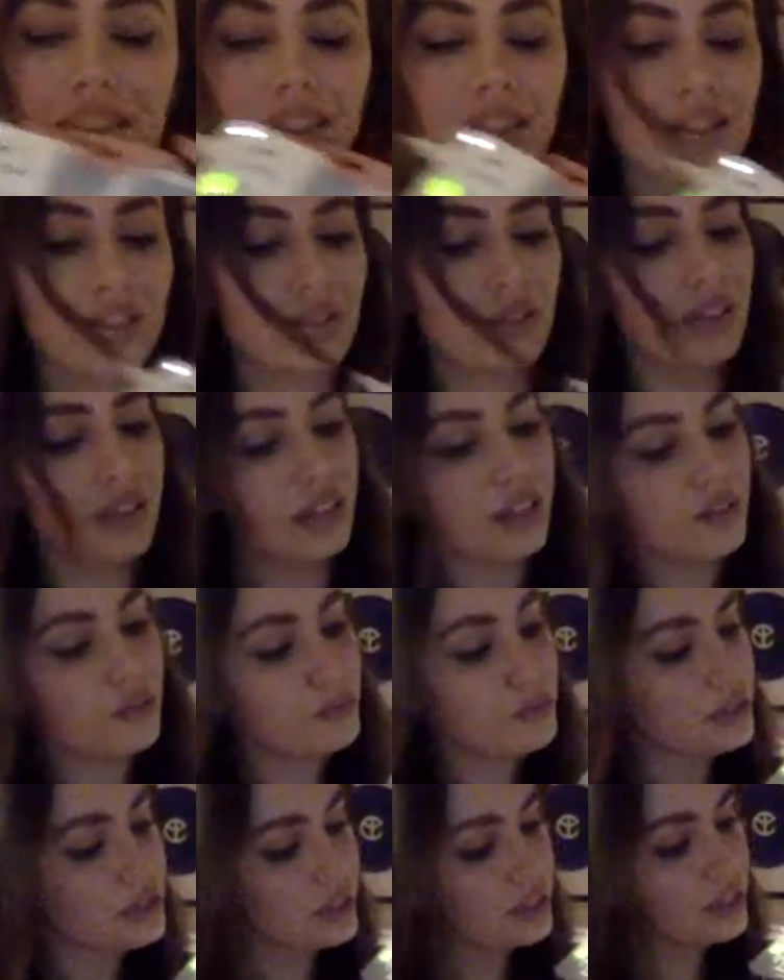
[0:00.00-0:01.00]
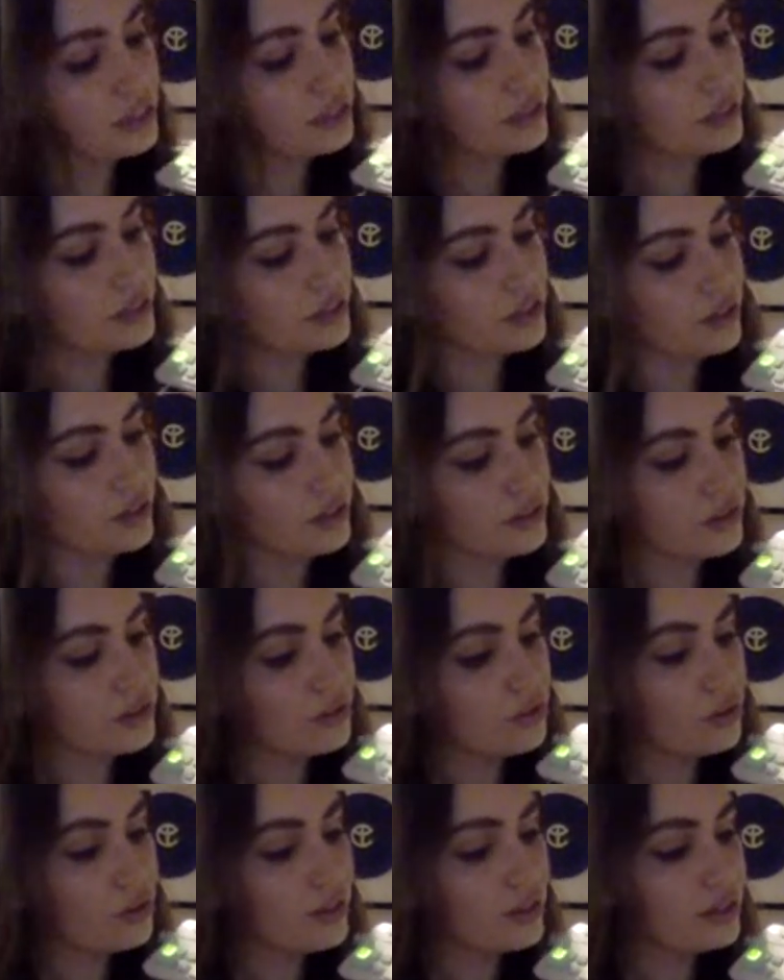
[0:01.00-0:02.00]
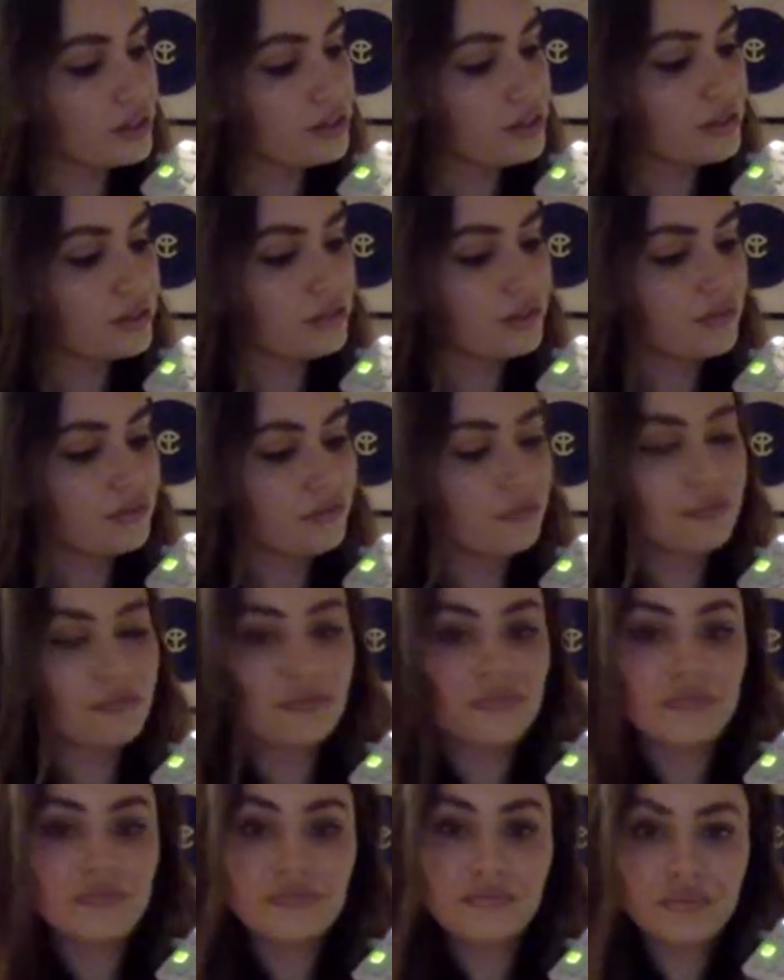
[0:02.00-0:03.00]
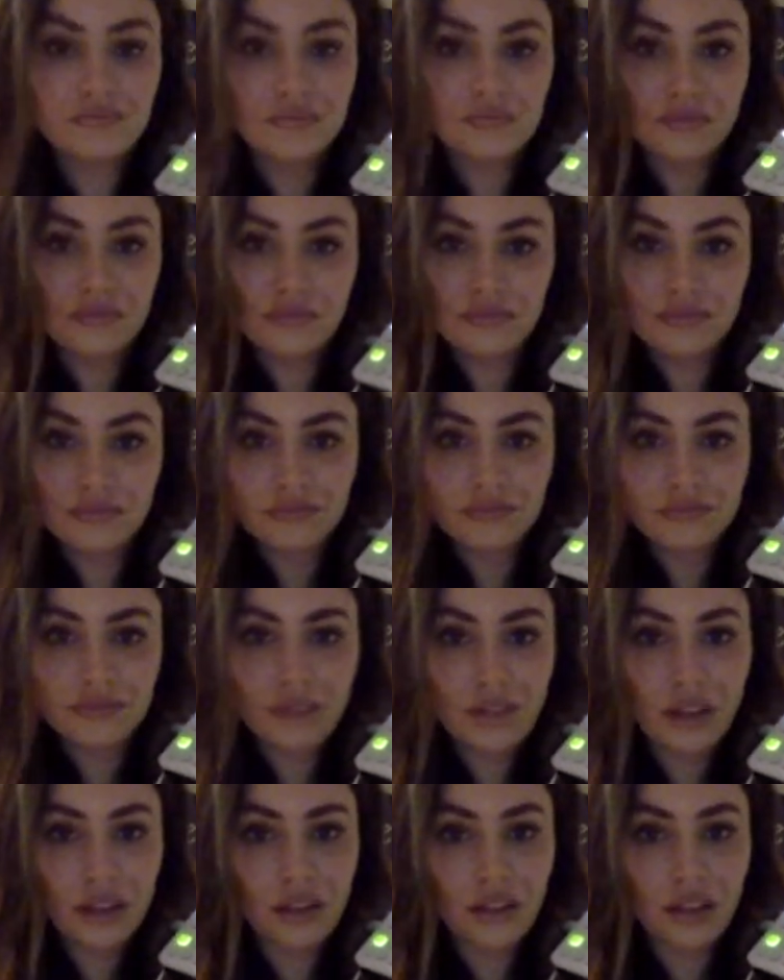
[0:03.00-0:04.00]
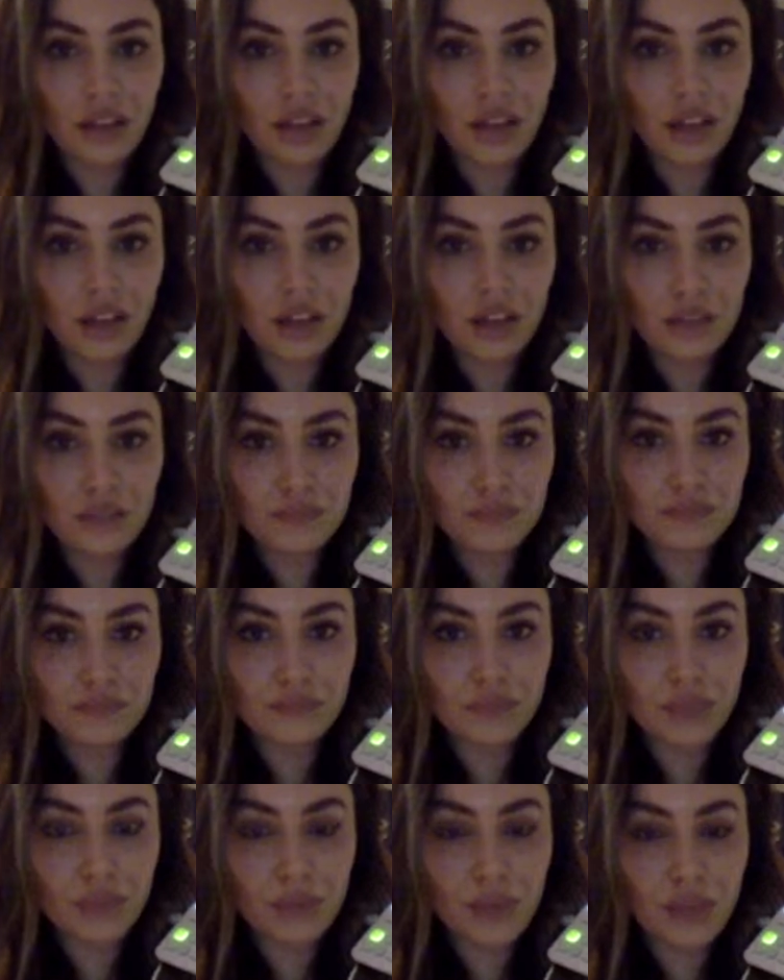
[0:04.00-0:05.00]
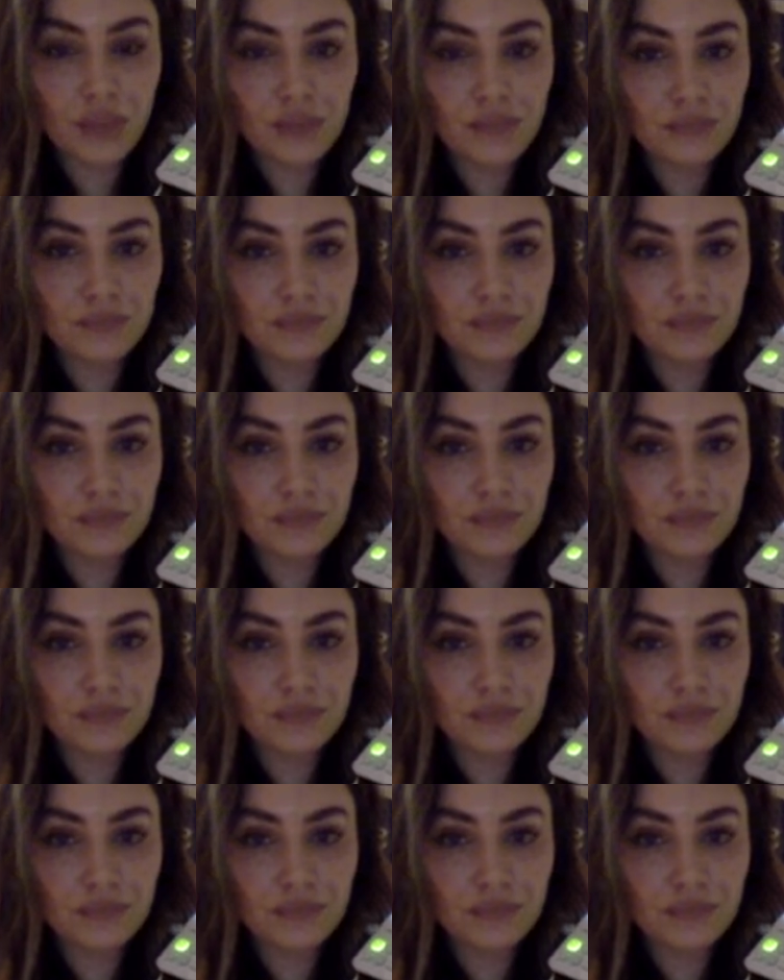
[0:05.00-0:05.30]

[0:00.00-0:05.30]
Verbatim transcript: So I think it would be nice to start the chorus on the A, maybe.